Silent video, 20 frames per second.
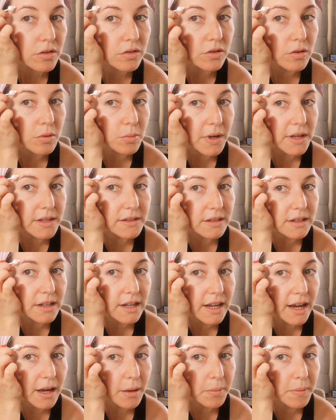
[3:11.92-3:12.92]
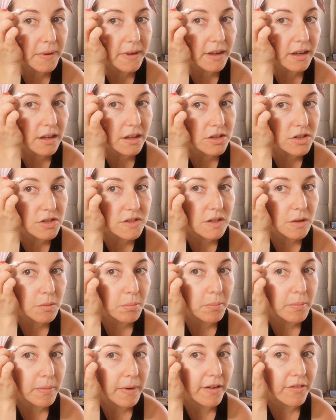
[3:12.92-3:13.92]
So basically up here, just
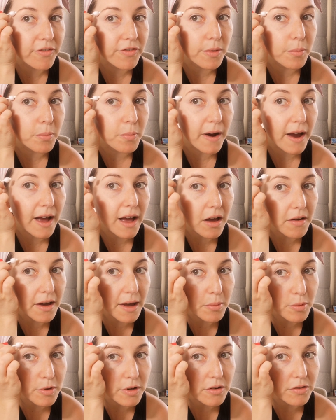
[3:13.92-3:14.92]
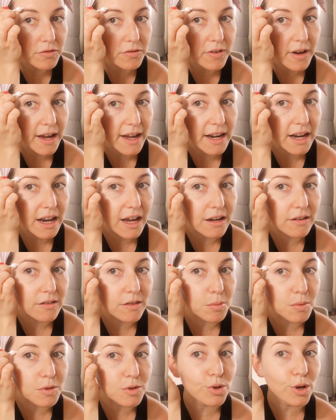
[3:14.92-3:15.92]
above the brow, I put a fine line of
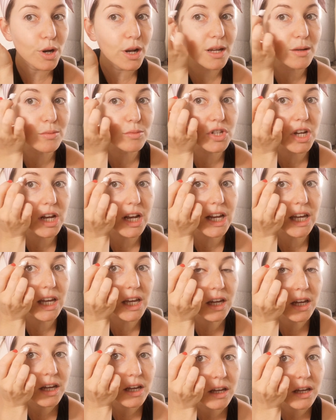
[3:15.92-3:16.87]
the petroleum jelly,